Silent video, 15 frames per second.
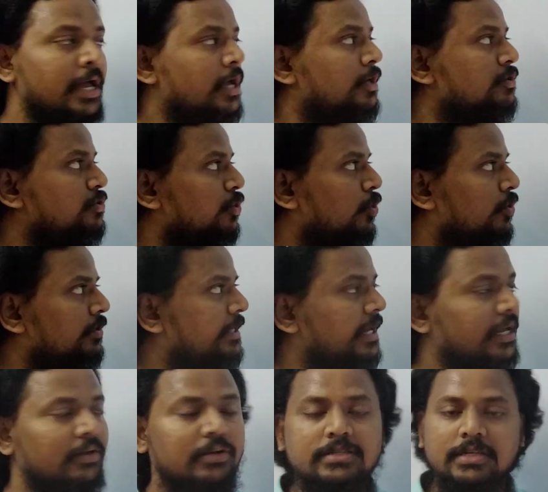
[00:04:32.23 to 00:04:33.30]
So
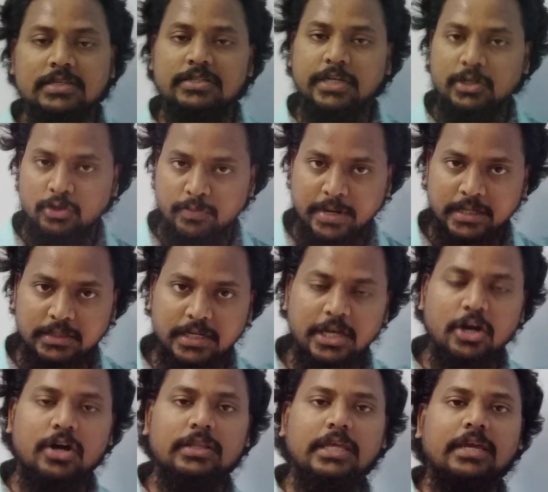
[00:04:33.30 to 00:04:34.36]
they give 16.2 by 3
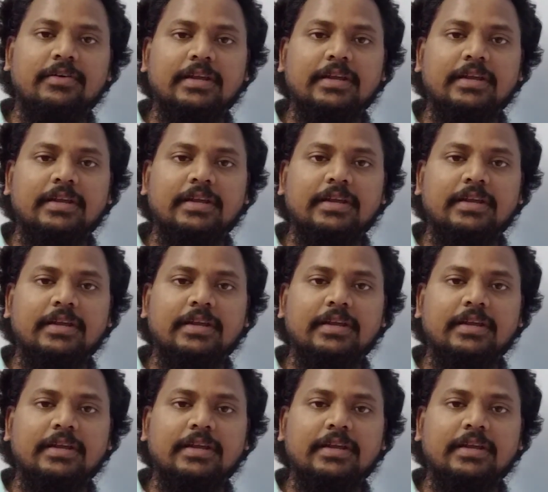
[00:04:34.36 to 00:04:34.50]
or they